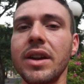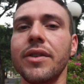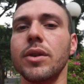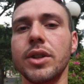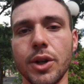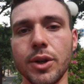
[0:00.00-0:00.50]
if
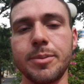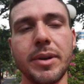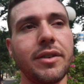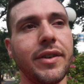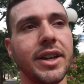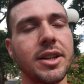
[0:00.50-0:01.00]
you do
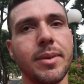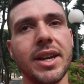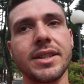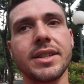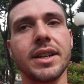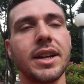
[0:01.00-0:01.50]
speak
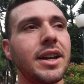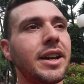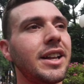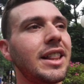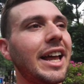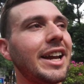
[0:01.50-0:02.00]
Vietnamese,
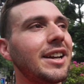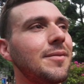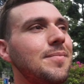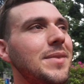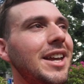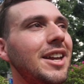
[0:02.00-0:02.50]
like
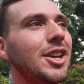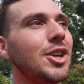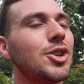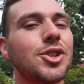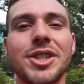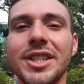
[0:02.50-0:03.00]

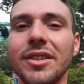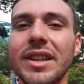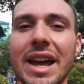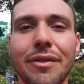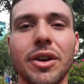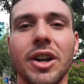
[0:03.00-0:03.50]
you're still
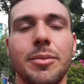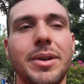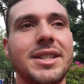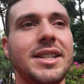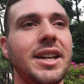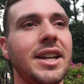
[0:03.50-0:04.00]
never going to
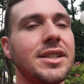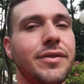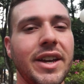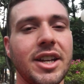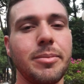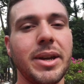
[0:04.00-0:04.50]
be seen as
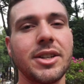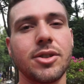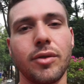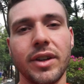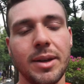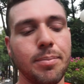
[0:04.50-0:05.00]
Vietnamese
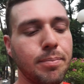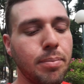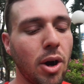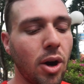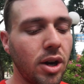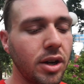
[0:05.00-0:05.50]
or really
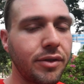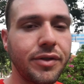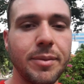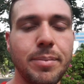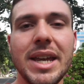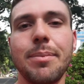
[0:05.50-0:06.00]
part of
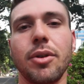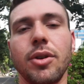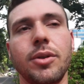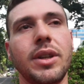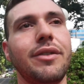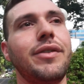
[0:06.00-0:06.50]
the people
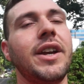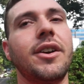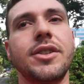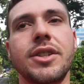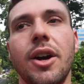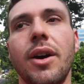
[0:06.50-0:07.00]
who live
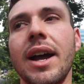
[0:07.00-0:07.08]
here. So